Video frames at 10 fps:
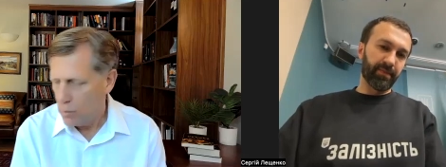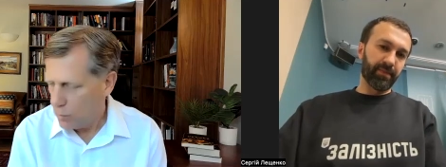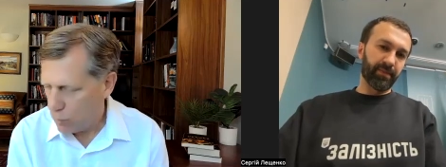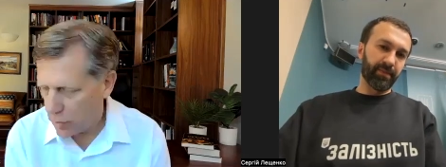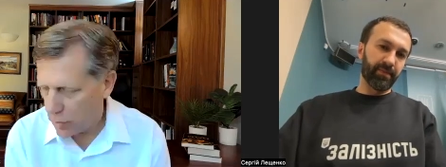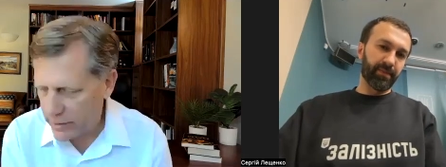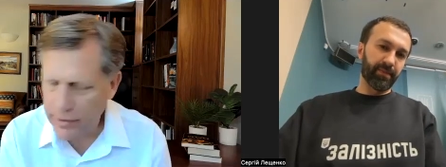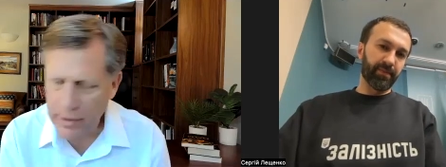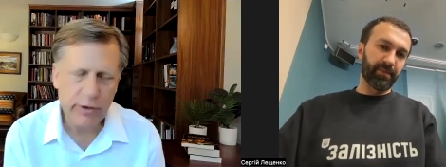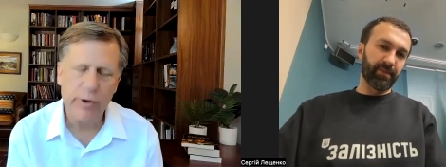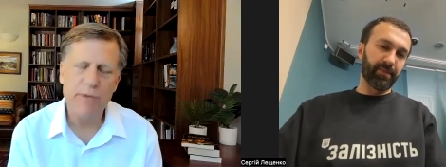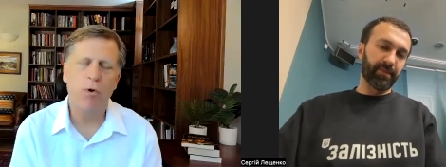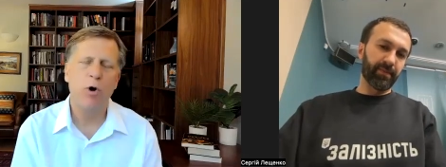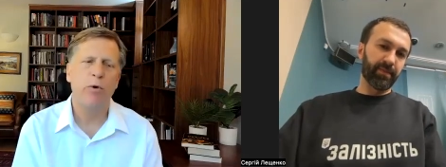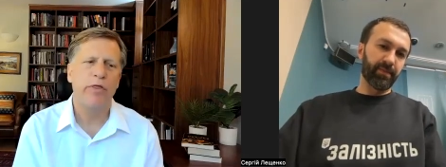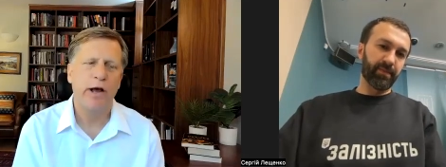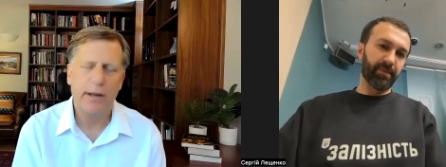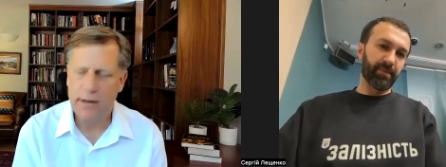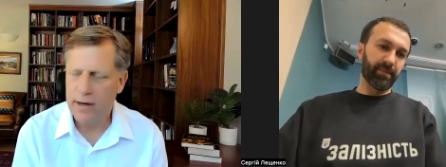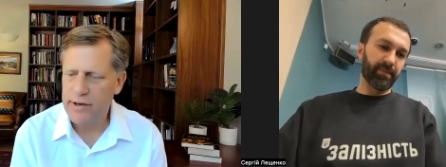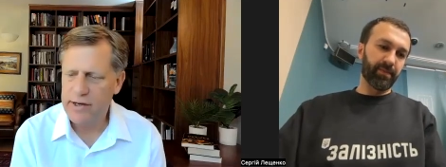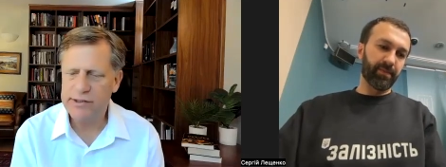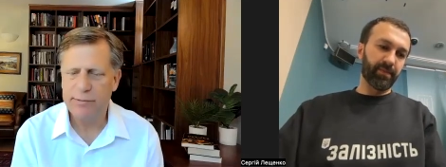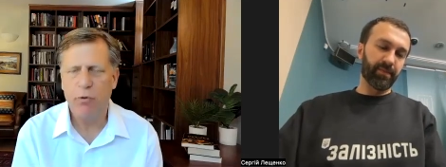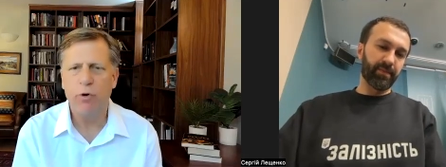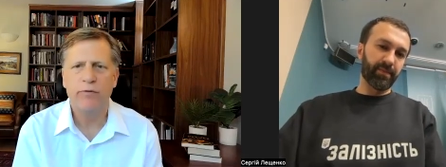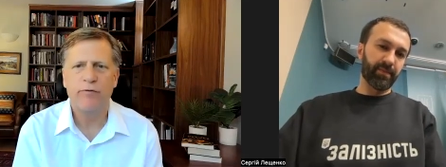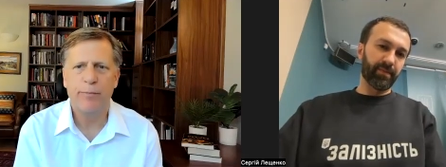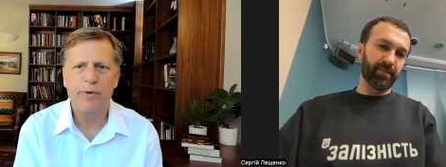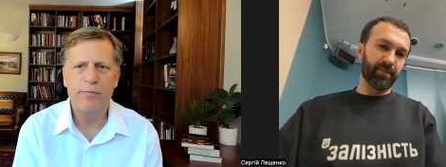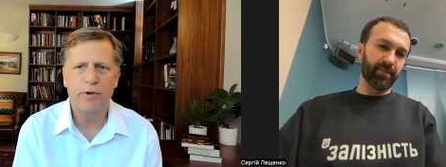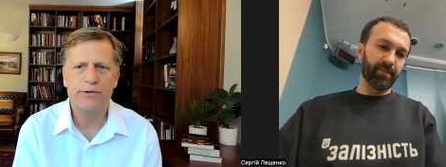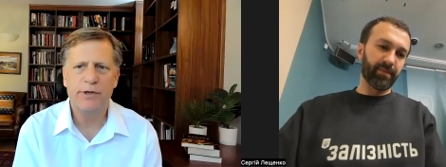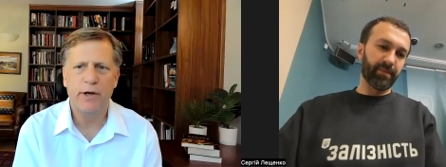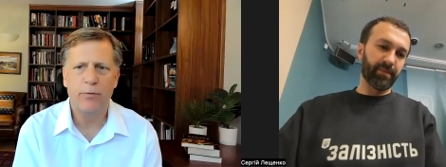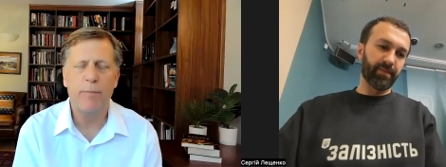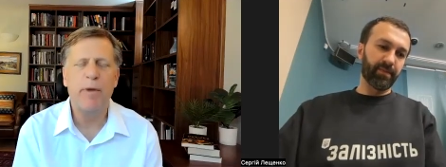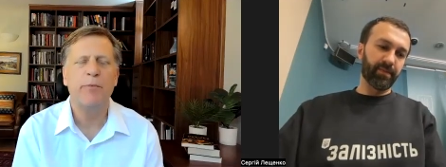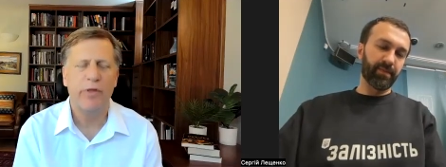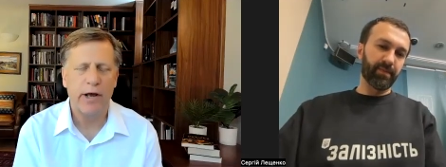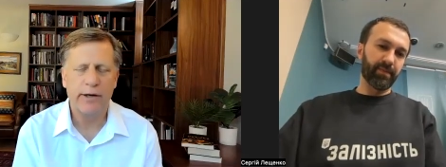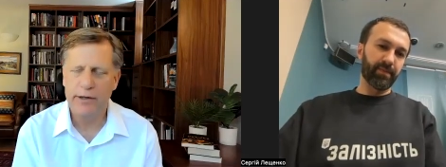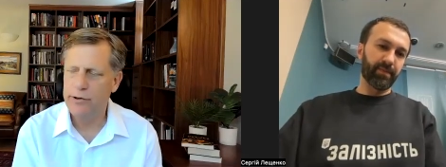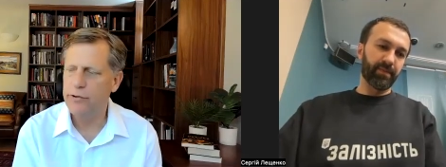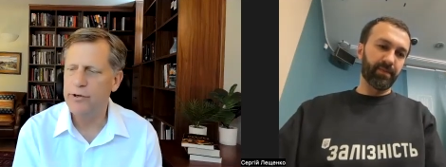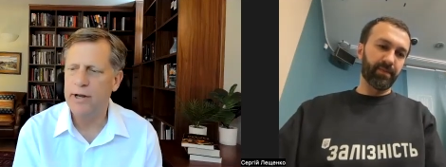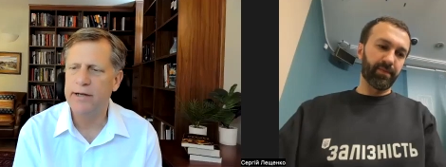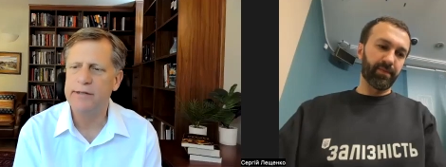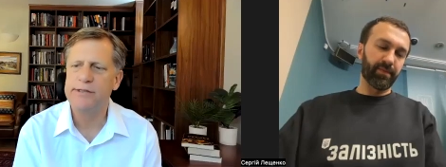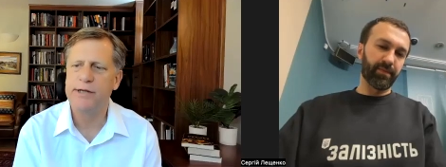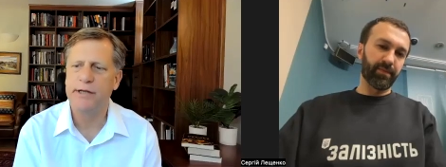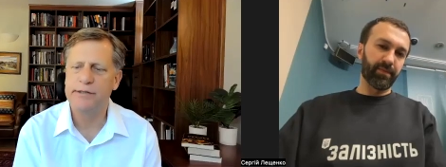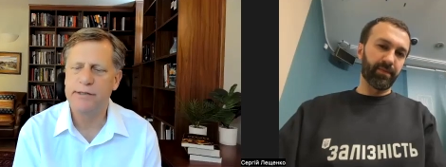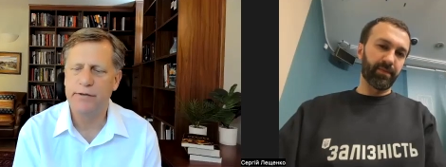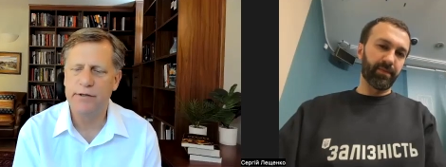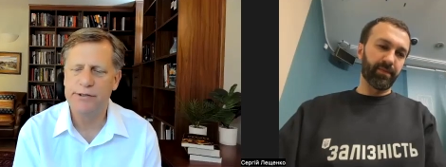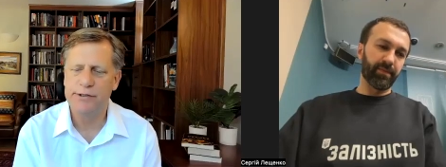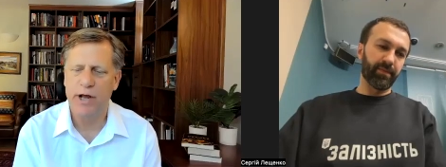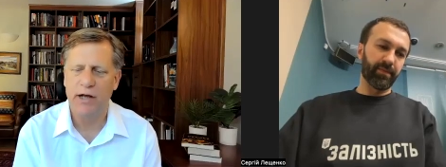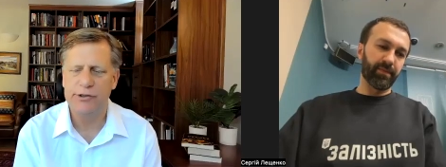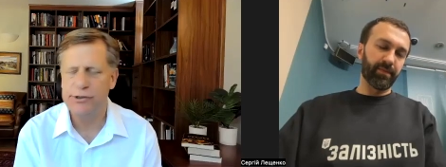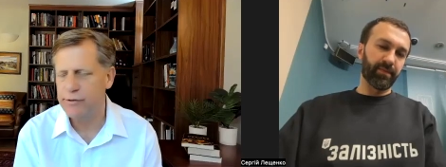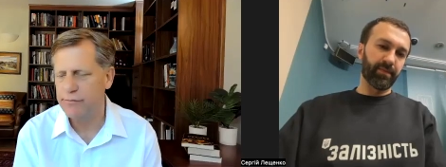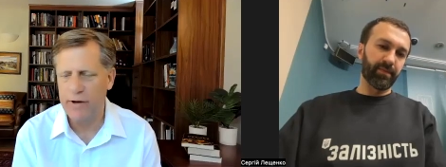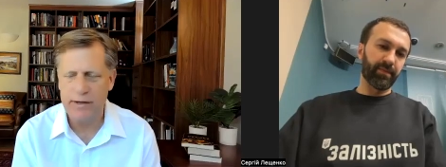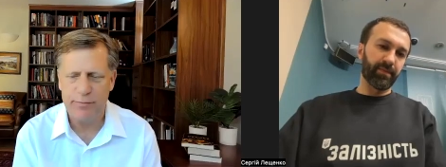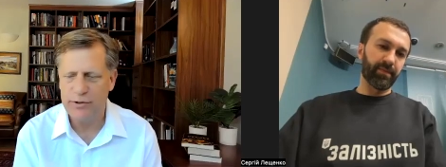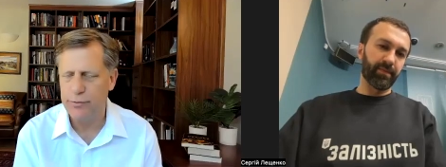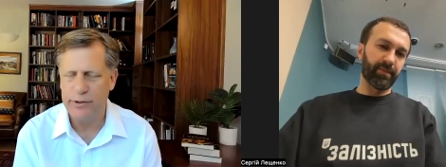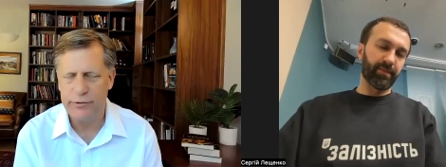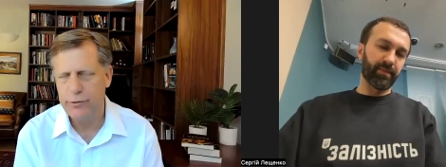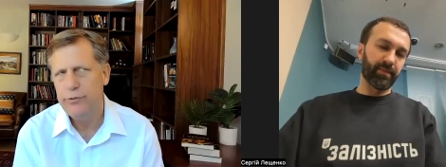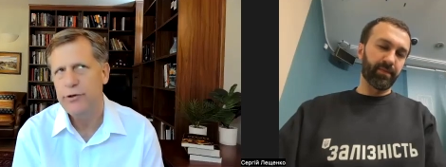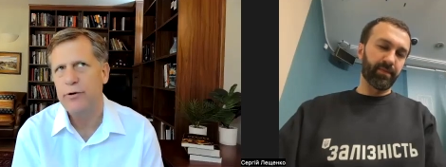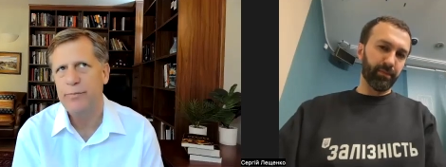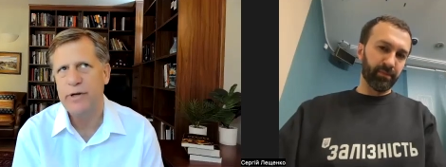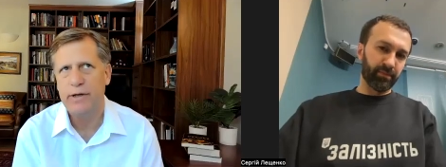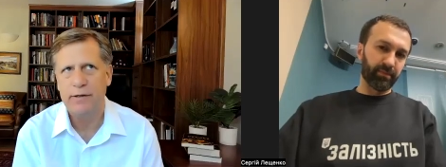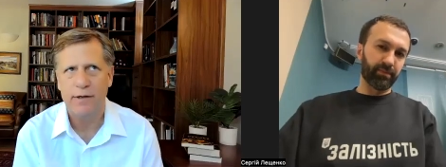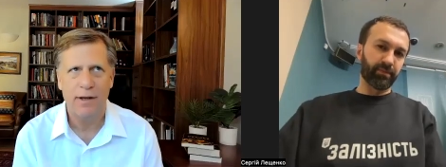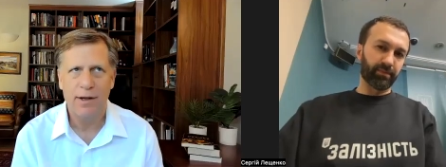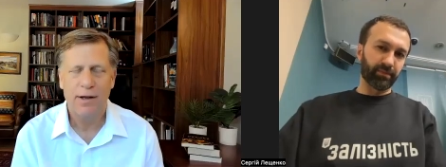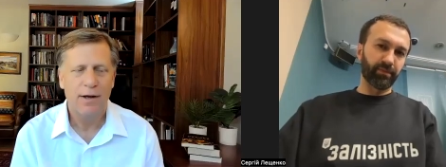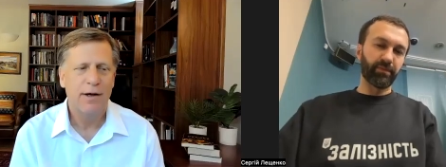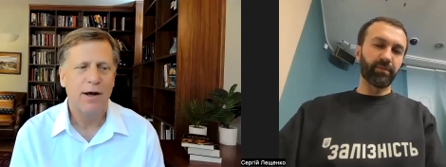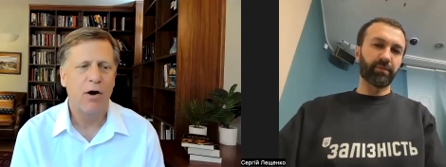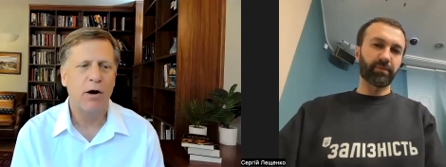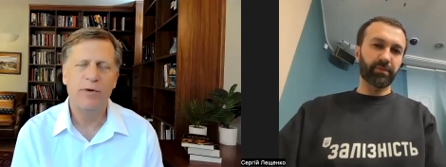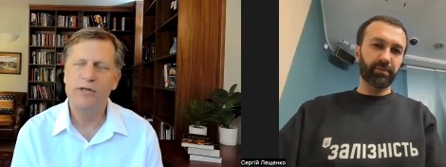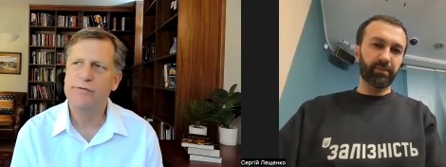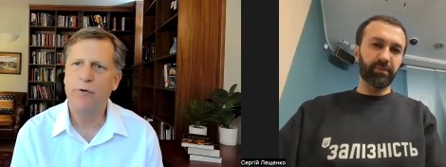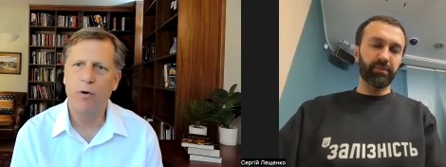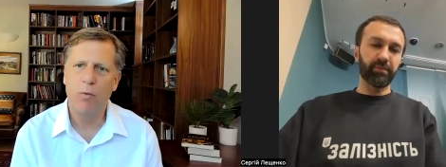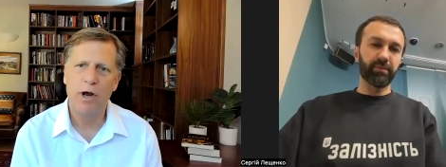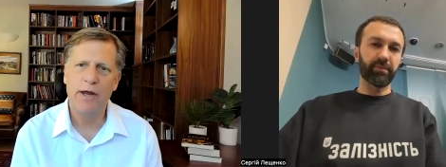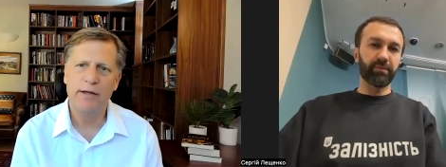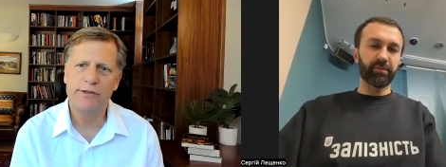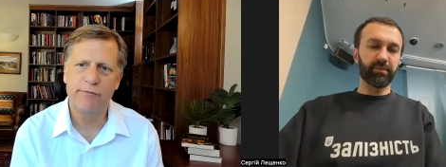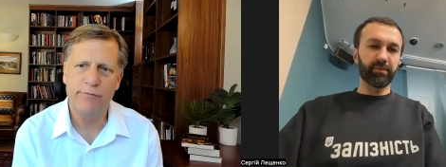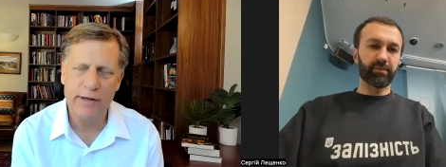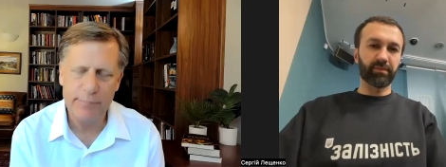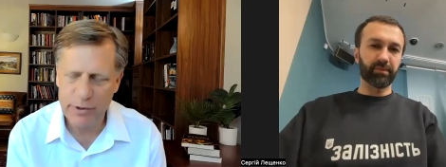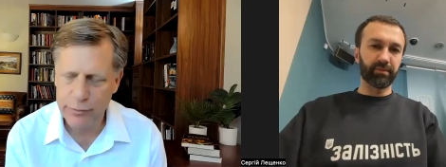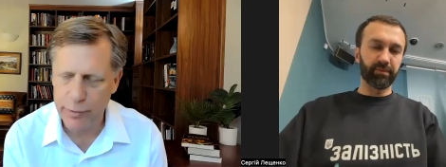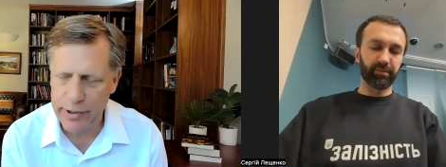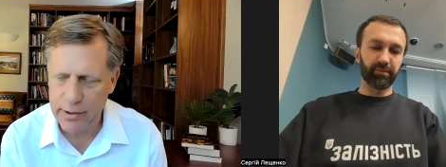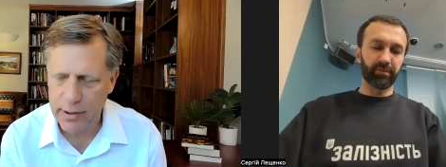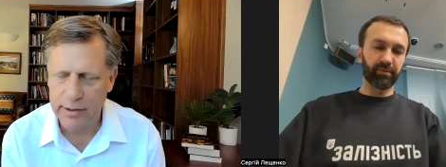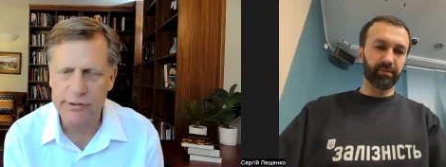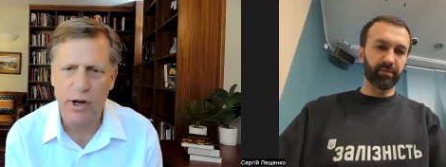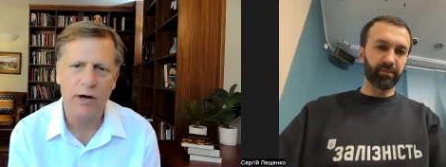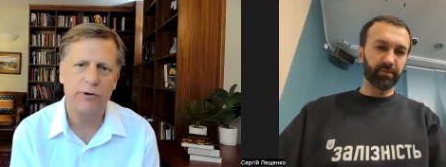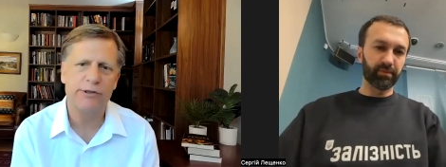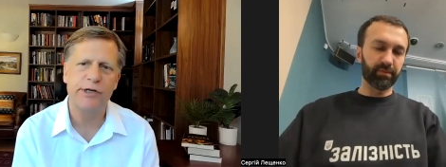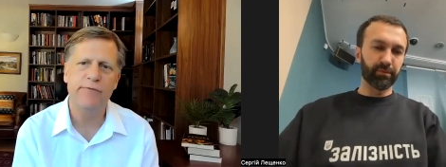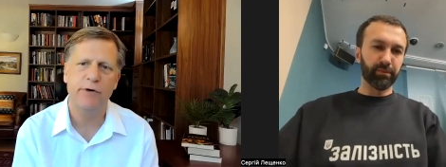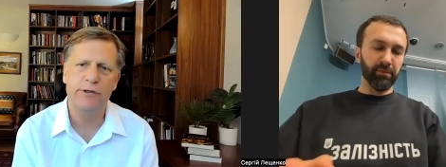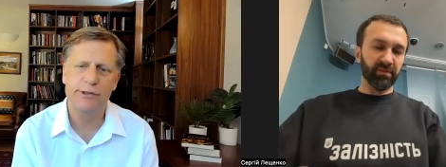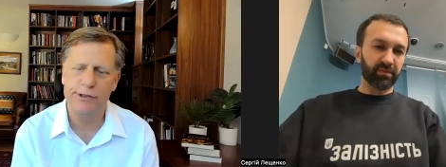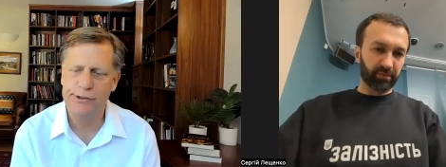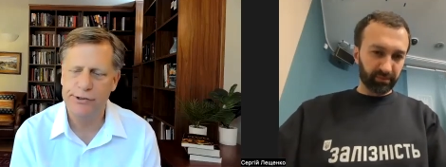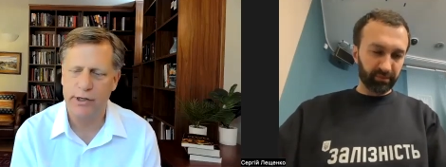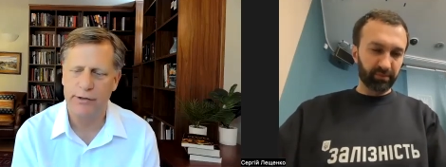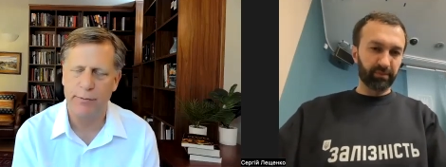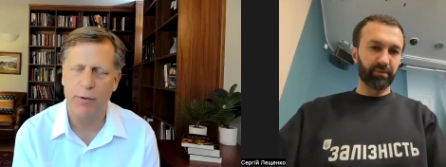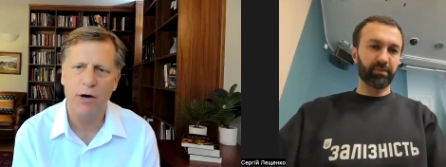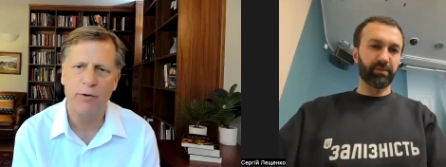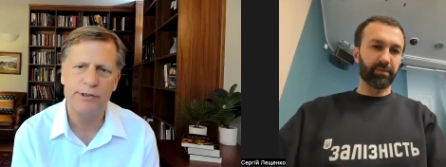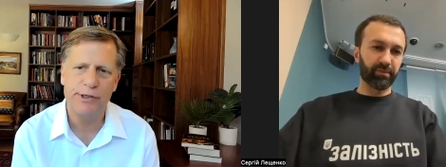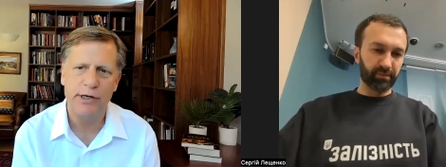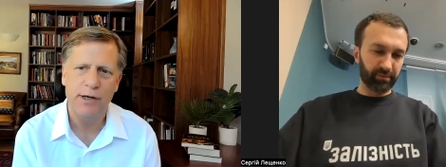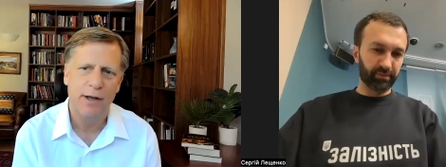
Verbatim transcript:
Speaker 1: Well, I could not agree more with that. And I think it's important for people to remember that here in the United States that this is not just a fight between two European armies far away, it's a fight between an autocracy versus a democracy.